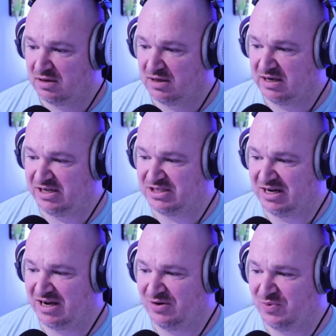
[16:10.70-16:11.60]
Leeds
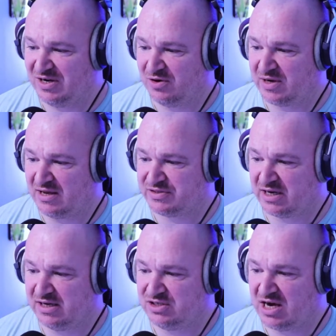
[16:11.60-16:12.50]
United window
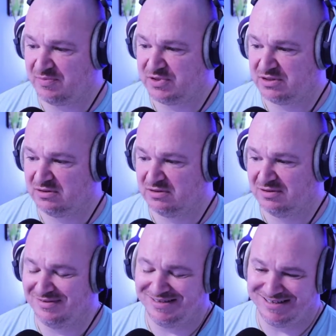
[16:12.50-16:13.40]
Calzaghe jabs.
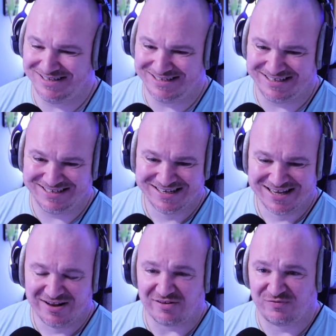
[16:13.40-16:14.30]

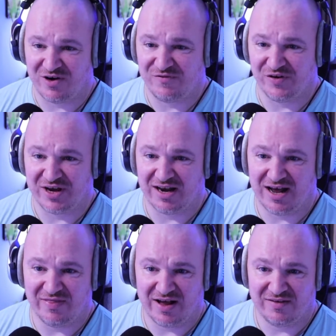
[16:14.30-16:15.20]
That's very funny. I
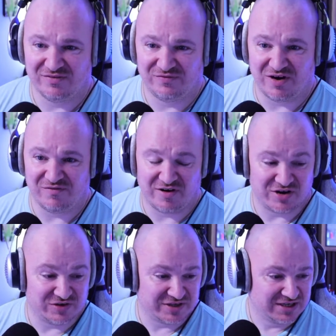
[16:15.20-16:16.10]
like that. It's very, very
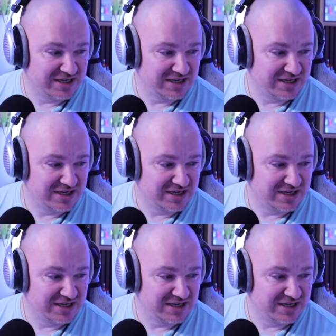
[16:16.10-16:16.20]
good.